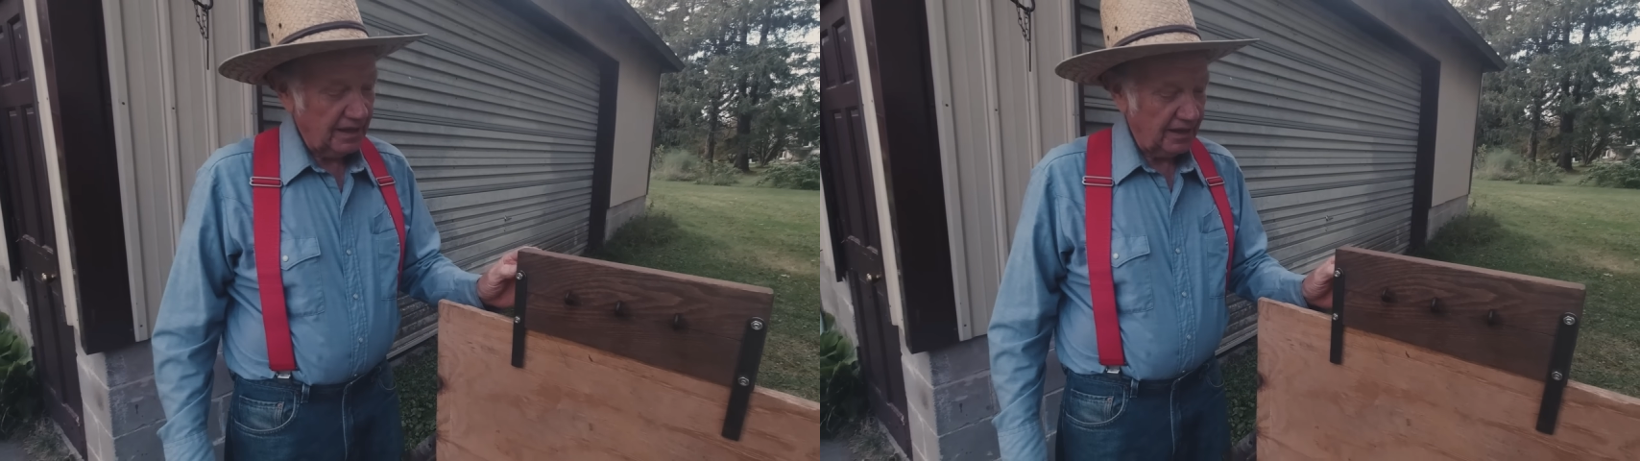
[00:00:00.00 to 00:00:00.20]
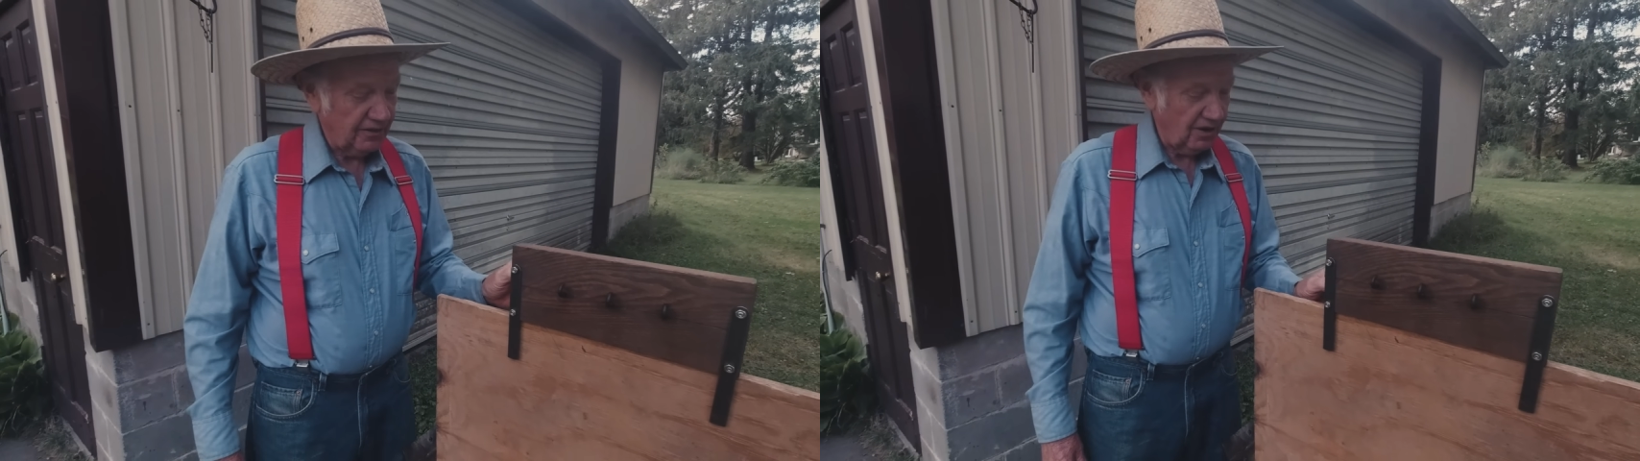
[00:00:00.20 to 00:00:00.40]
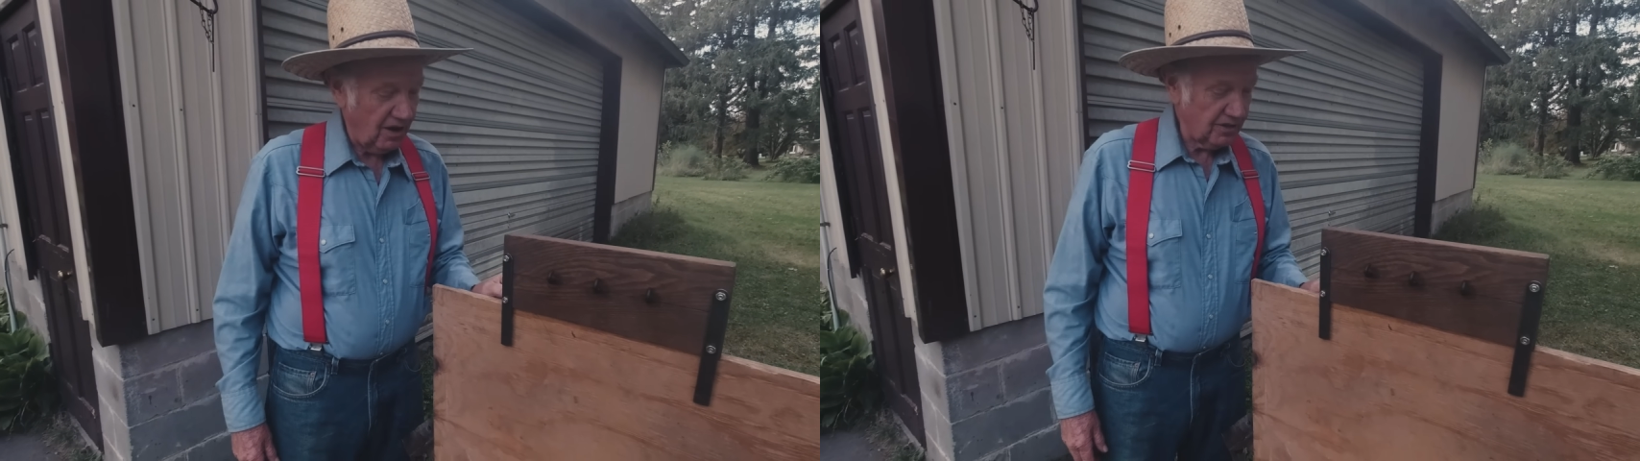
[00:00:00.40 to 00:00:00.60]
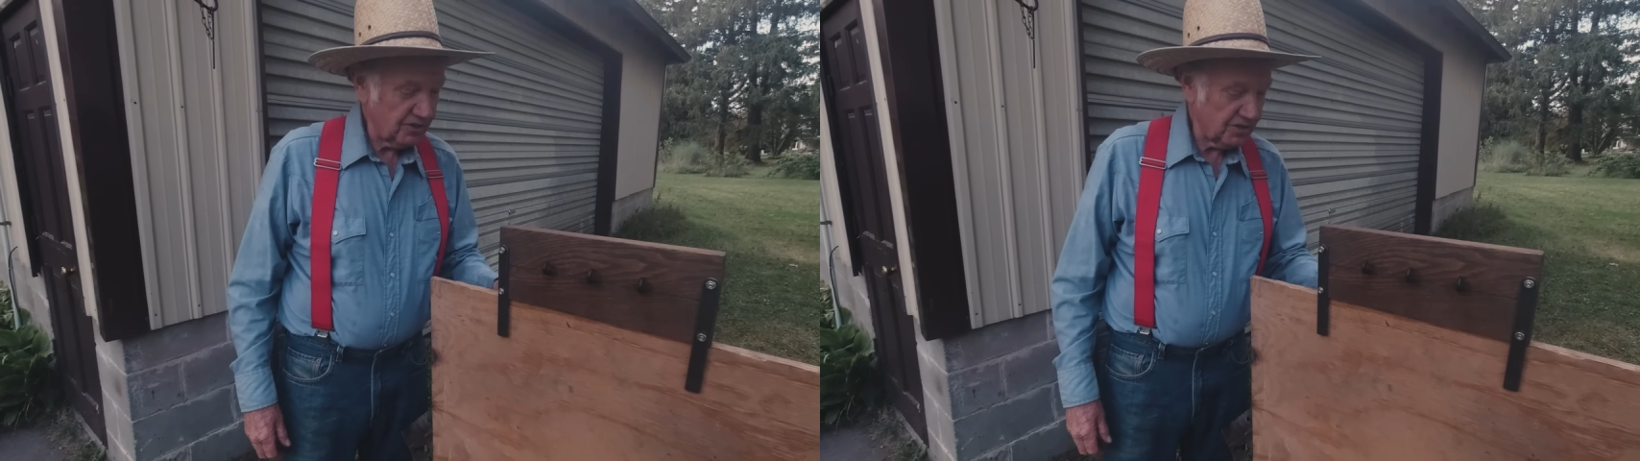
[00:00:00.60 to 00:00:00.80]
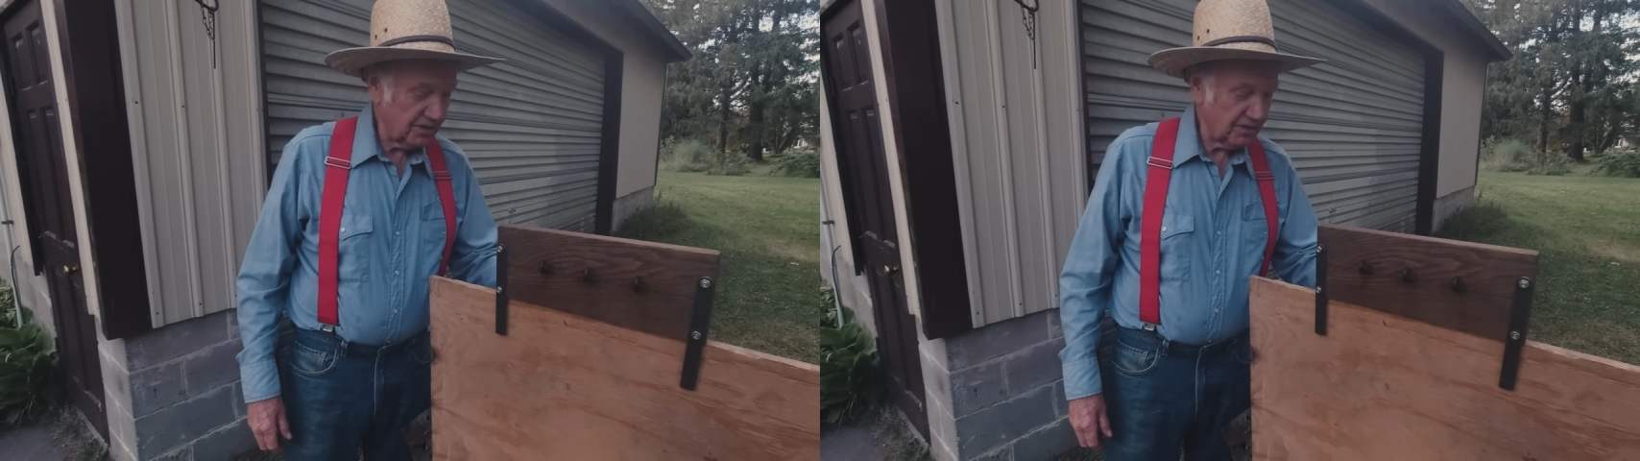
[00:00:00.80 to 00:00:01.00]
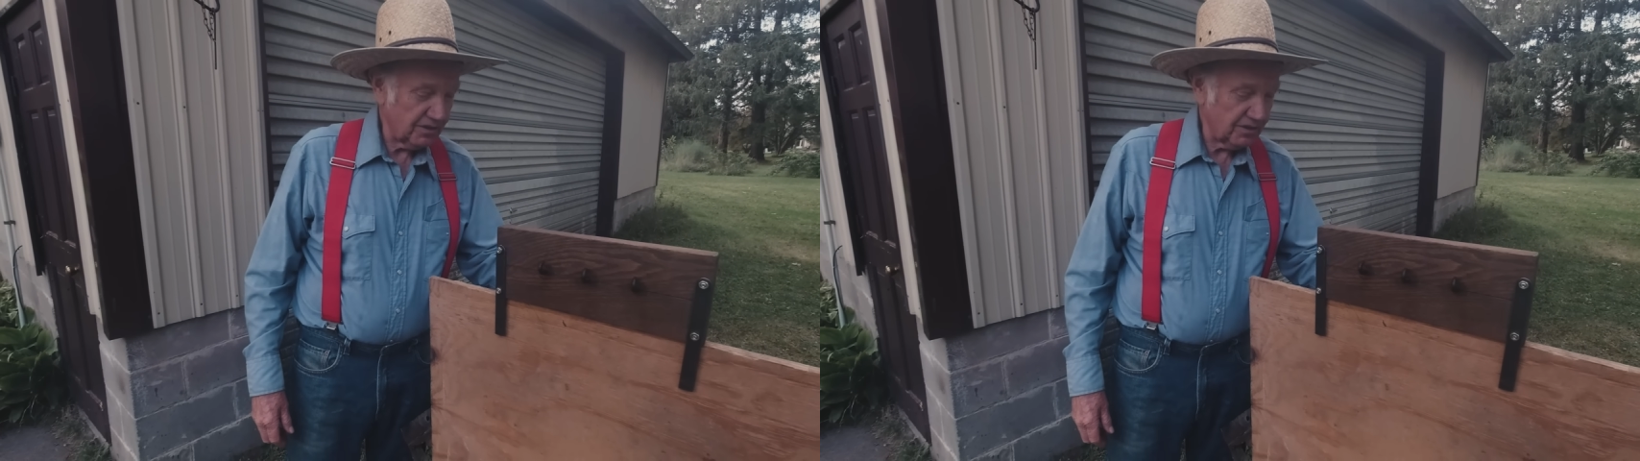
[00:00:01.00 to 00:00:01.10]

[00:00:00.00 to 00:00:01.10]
and they're all steel